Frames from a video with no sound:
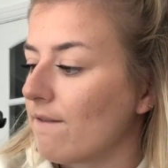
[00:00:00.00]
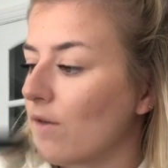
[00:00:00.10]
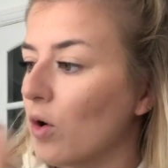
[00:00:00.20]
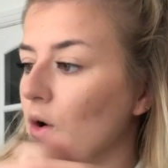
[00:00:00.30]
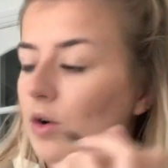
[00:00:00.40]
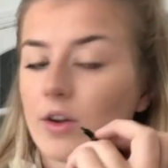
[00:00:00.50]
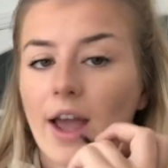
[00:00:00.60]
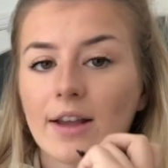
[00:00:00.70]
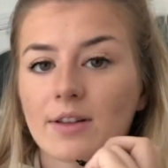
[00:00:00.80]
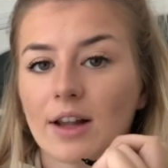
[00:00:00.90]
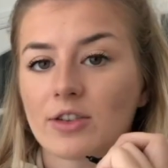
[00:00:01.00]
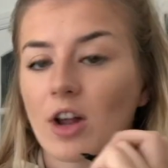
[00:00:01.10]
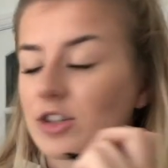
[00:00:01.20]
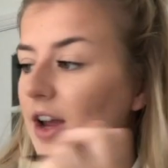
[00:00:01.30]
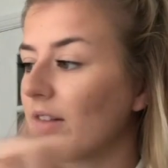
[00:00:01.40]
4. Okay, so let's
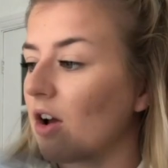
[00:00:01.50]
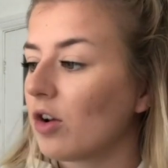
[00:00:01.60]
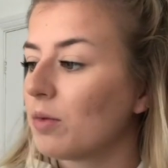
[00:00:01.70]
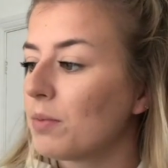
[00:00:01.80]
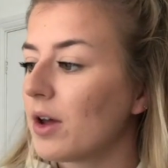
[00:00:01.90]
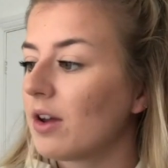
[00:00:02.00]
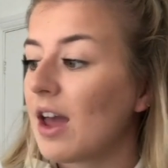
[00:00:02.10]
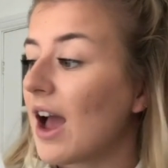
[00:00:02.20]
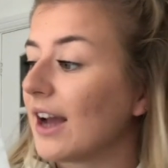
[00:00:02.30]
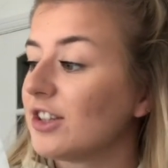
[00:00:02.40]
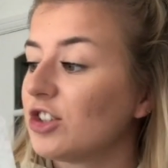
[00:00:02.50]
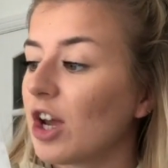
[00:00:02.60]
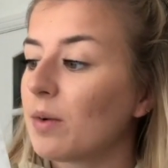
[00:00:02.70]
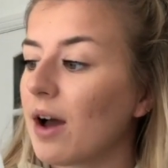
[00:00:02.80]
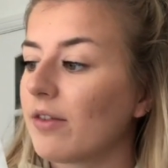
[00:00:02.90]
start sharing our number. I
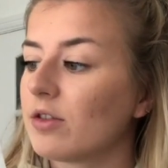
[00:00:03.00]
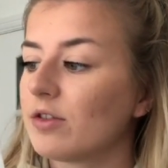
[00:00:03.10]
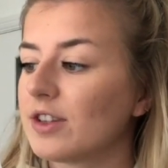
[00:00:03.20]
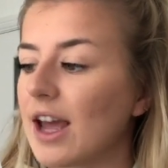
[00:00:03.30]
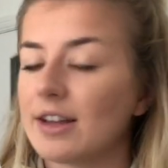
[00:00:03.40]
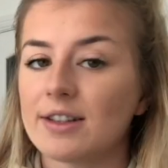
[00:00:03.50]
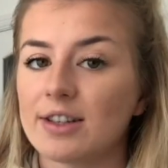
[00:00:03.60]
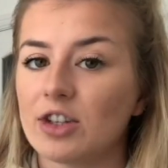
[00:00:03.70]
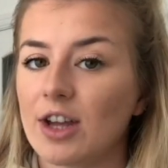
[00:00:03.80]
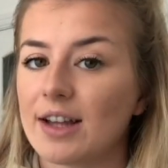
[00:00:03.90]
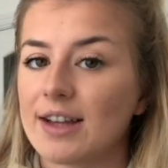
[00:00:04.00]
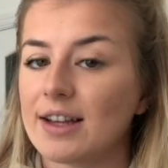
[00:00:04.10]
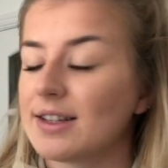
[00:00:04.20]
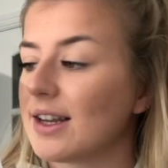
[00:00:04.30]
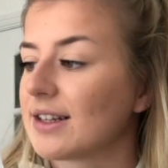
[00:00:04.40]
don't have enough 10s to share
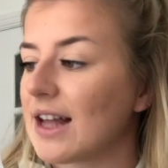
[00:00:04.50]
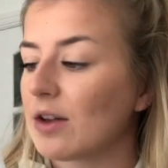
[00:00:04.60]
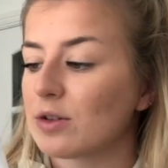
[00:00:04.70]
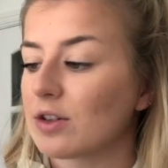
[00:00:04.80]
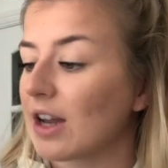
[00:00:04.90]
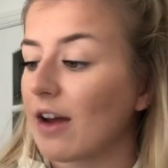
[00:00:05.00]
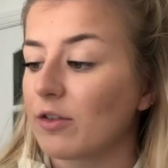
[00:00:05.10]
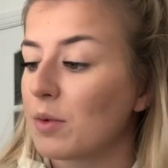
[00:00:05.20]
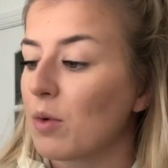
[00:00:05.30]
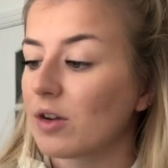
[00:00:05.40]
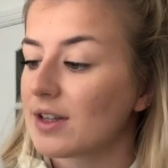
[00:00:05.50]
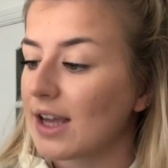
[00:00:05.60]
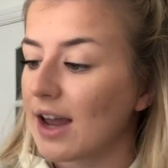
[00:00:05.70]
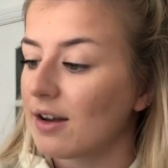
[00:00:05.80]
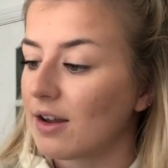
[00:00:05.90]
10 sticks out, so it's going to have to be 1s
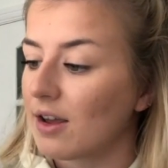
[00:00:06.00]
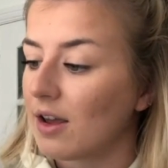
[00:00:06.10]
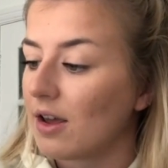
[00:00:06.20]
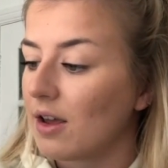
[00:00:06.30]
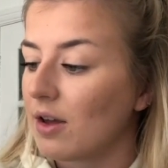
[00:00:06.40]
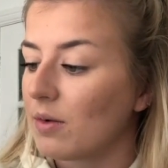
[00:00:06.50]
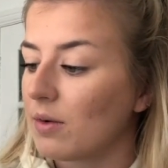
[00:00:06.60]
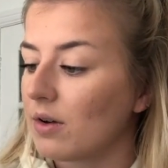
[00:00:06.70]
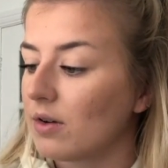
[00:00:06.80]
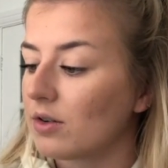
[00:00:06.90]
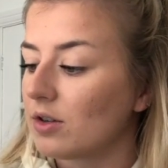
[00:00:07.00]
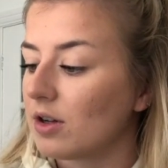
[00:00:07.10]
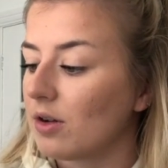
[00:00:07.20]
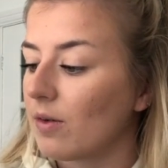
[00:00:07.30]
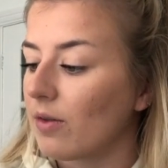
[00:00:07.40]
again. 1,
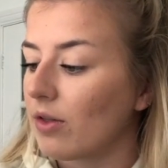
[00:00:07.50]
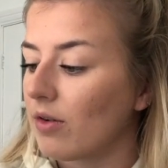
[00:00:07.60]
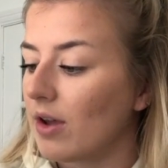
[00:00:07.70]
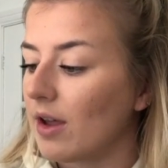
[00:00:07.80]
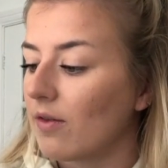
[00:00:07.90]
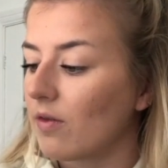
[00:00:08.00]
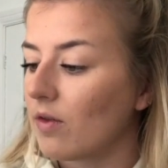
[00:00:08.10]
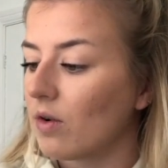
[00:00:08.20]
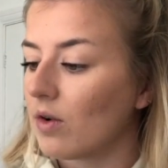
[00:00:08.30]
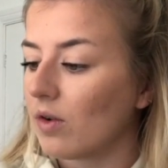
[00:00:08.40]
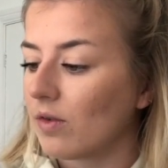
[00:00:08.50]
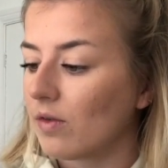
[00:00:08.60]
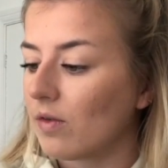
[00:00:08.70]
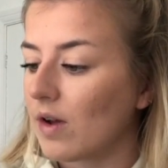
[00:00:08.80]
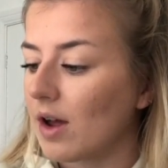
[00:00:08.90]
2, 3, 4,
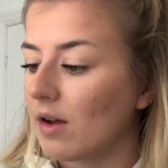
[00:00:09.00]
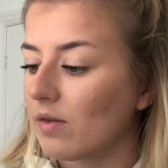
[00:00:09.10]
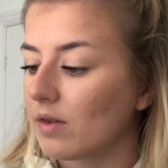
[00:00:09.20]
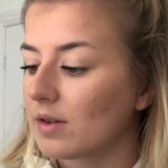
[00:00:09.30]
5,